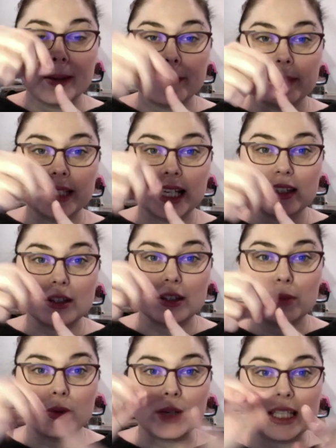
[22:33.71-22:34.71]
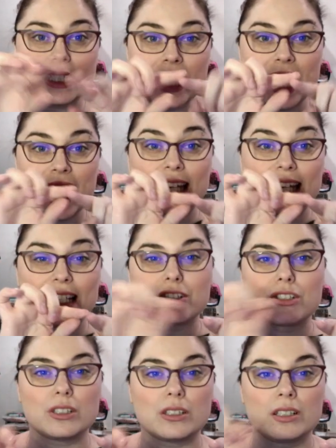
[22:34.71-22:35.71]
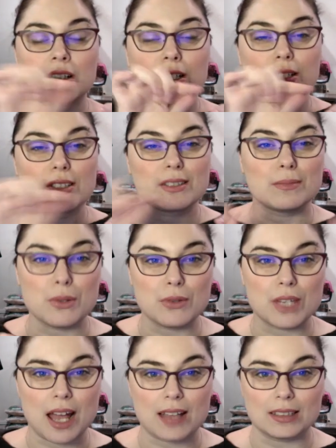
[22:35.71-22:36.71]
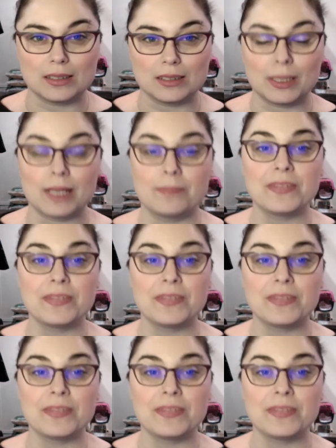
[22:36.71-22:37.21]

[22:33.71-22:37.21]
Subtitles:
pluck the point and it should smooth it out a little bit.